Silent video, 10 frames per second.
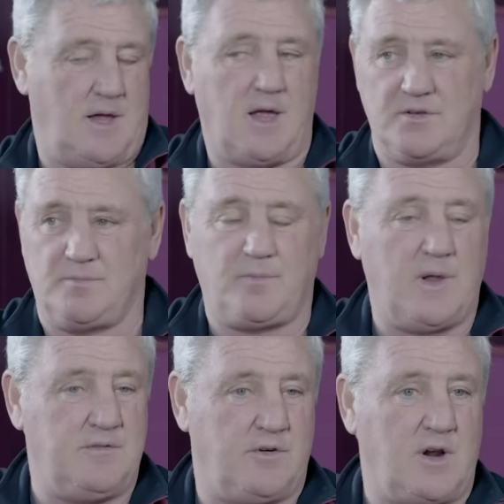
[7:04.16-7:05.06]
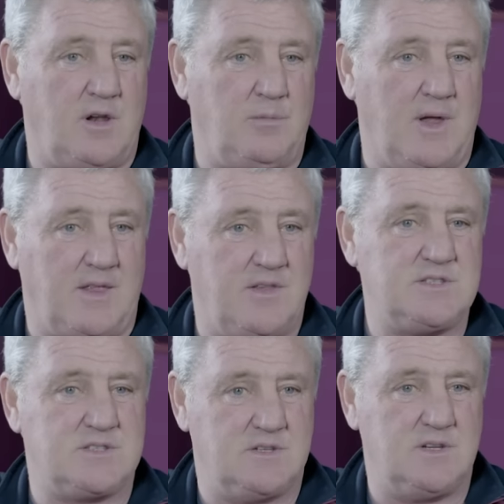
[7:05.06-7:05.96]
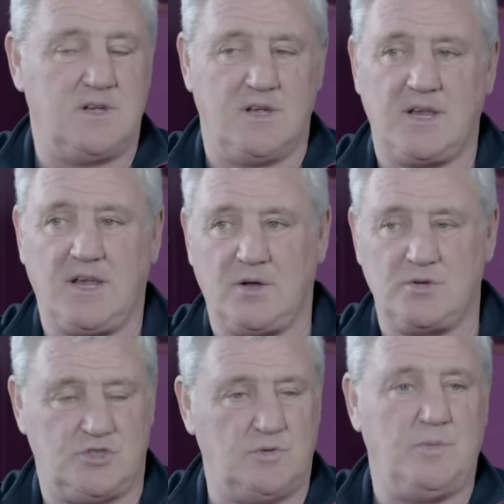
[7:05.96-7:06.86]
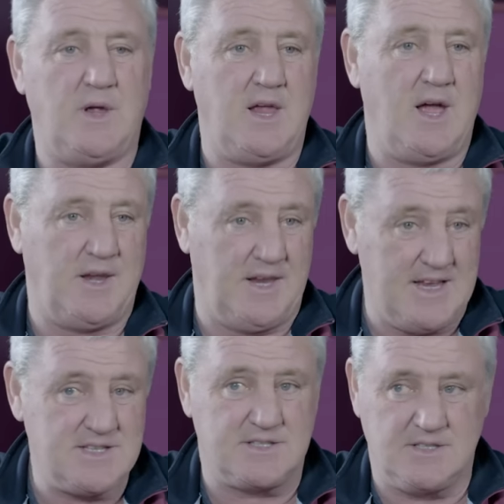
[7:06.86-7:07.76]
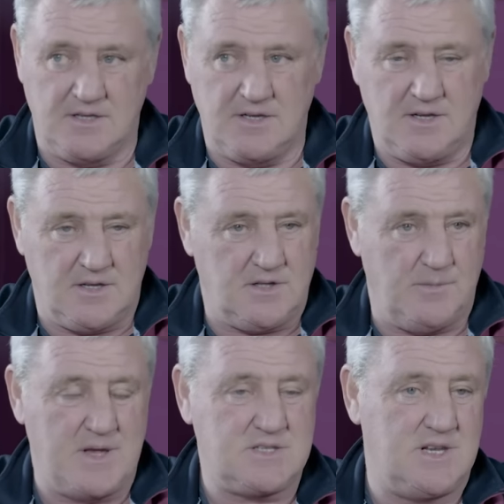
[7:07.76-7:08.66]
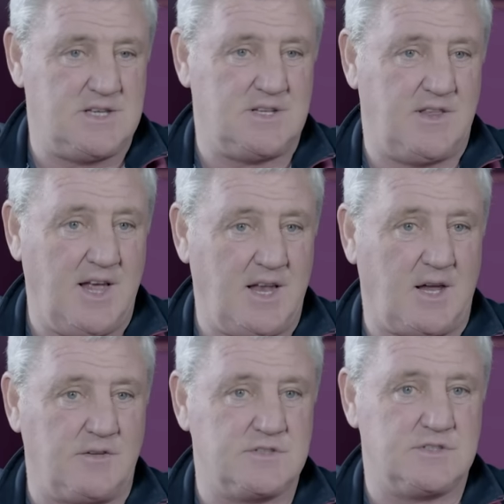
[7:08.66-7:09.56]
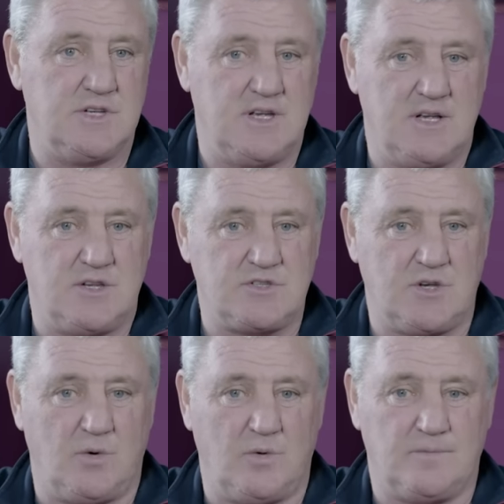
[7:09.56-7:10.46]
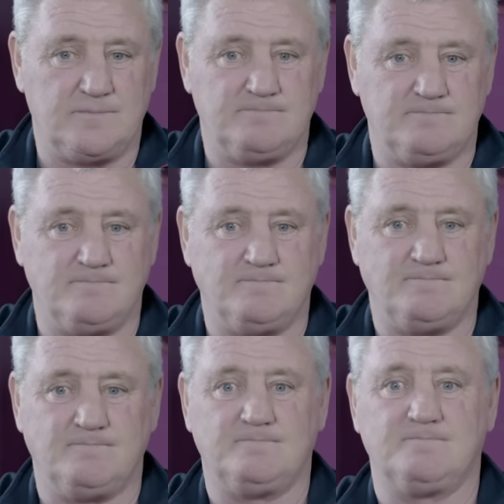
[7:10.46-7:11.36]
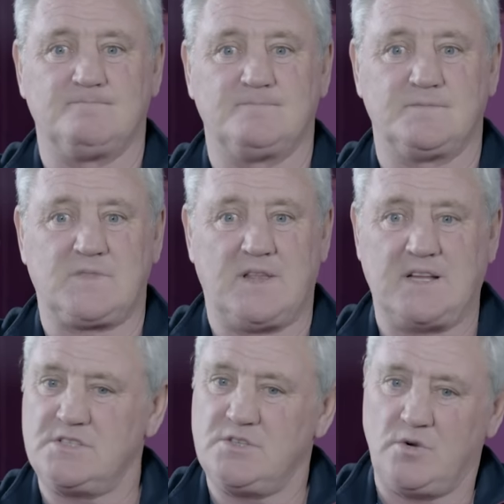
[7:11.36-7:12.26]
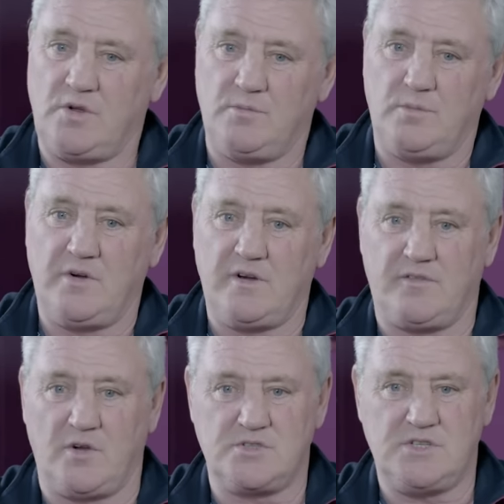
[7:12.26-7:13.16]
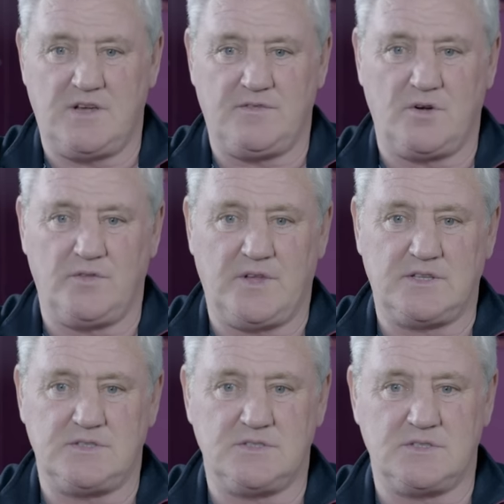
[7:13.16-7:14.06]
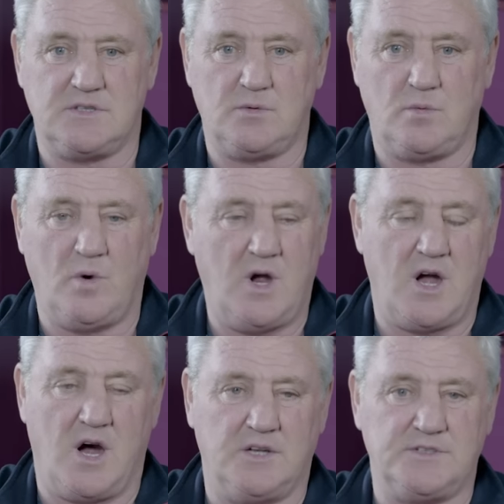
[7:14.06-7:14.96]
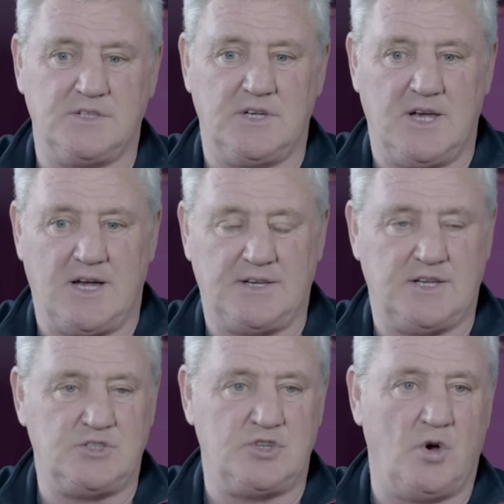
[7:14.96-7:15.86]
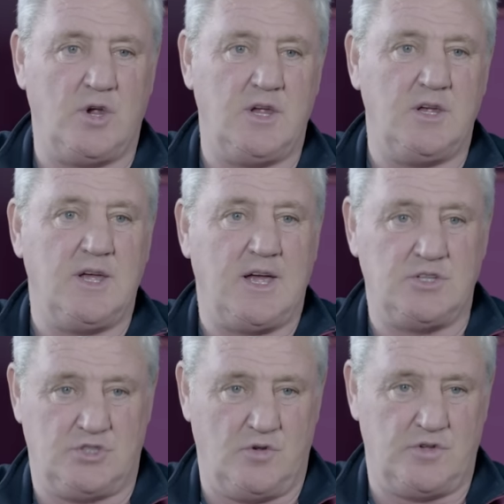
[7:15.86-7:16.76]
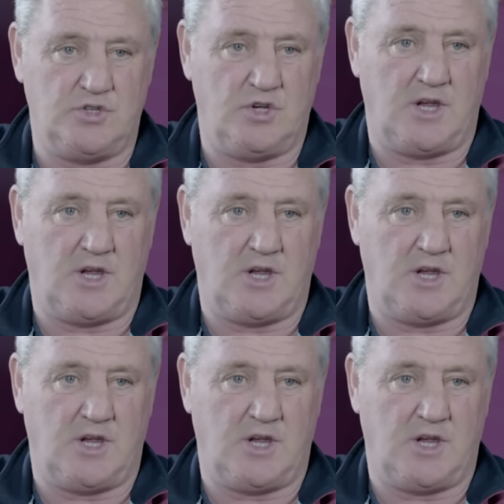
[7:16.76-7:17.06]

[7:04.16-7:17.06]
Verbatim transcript: and playing for a club like this. You know, it should be, and it is, the best days of their lives. So that's the only real philosophy I've got, that just to work hard and enjoy, enjoy the journey.